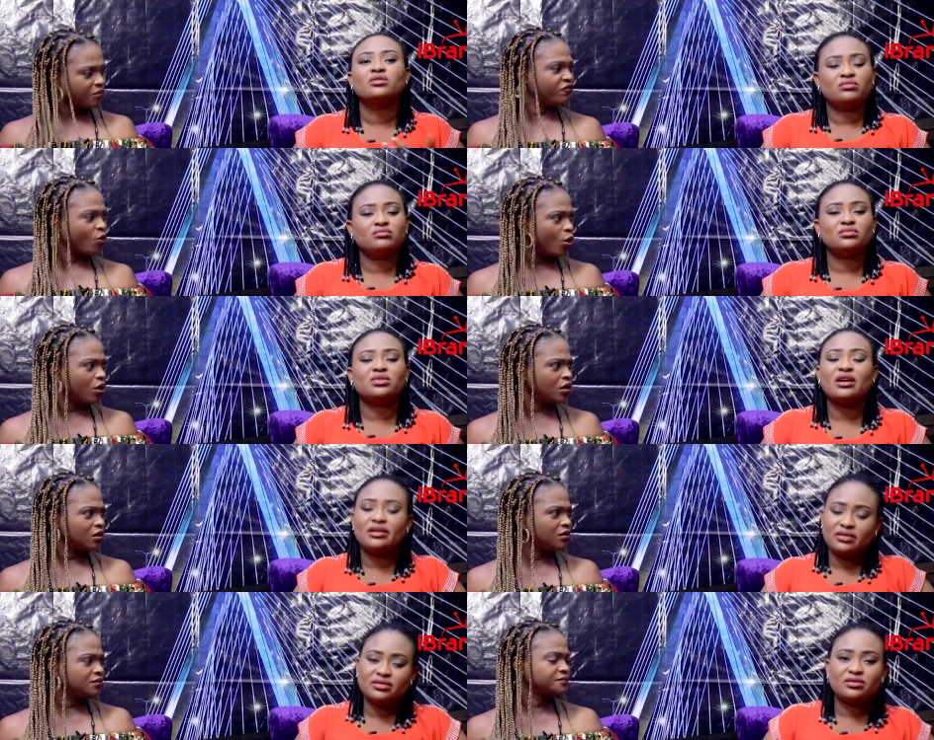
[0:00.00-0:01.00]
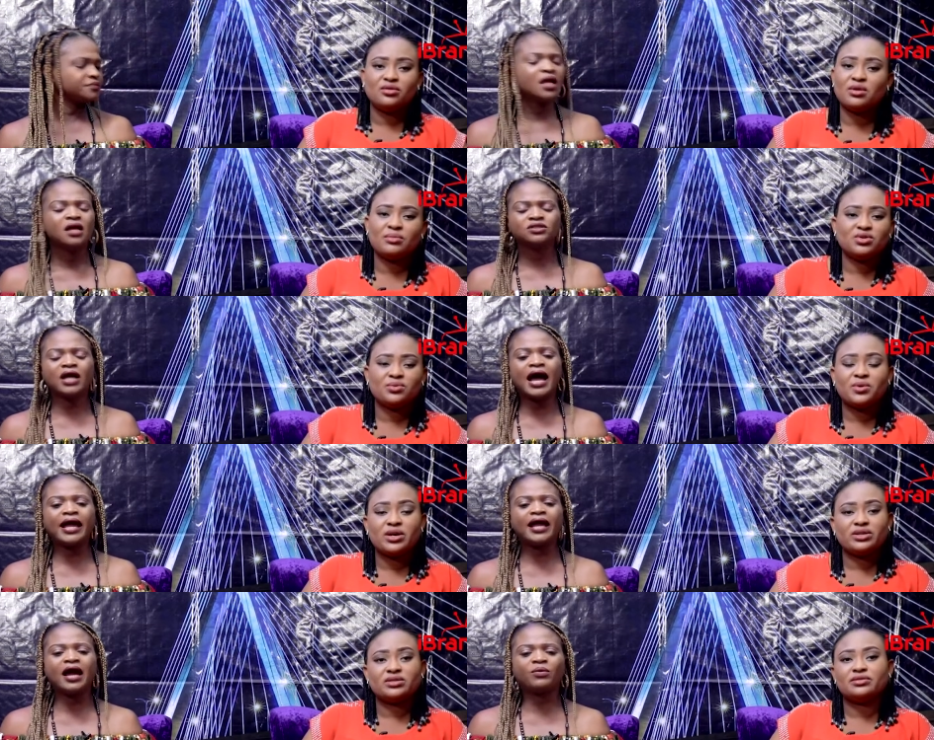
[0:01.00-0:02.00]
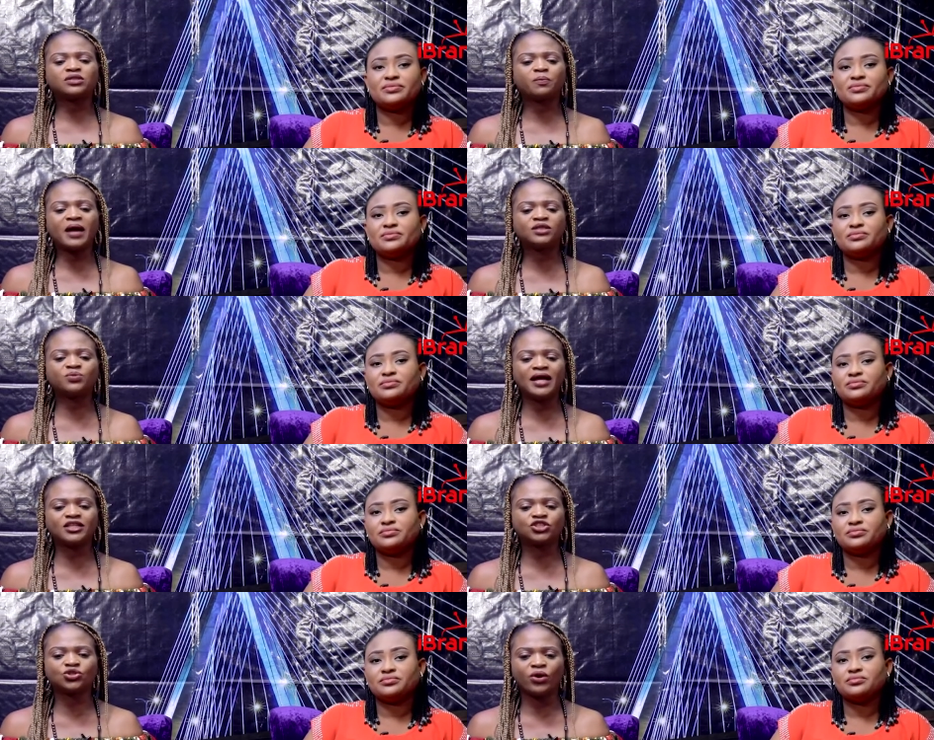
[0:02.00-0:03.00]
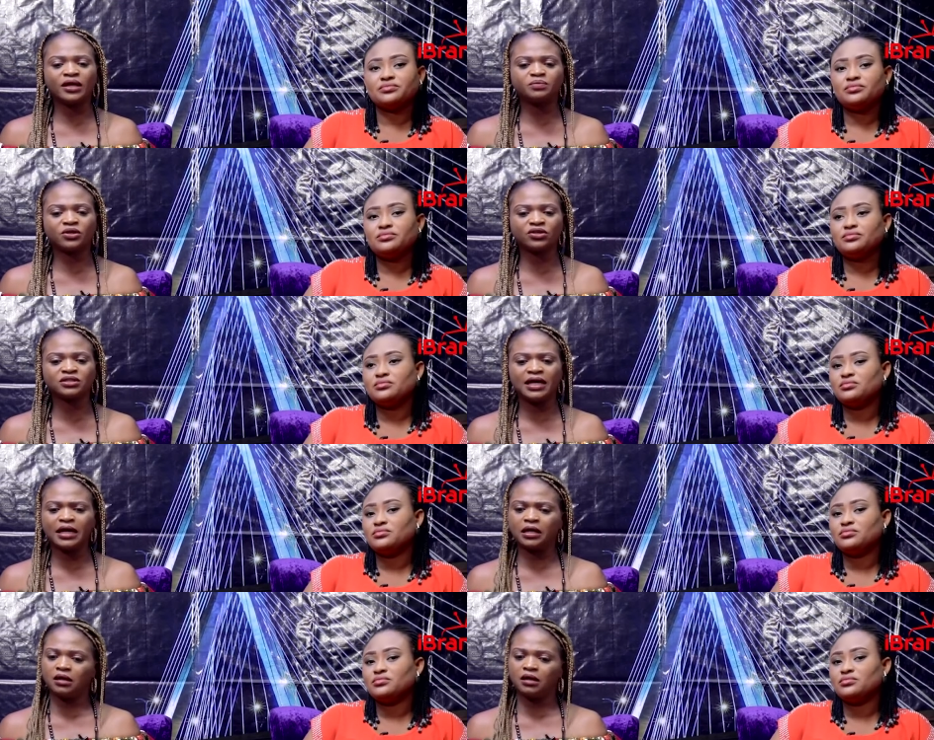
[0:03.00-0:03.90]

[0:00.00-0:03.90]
Speaker 1: before.
Speaker 2: Yes, so I'm
Speaker 1: surprised. I was surprised when I saw it because you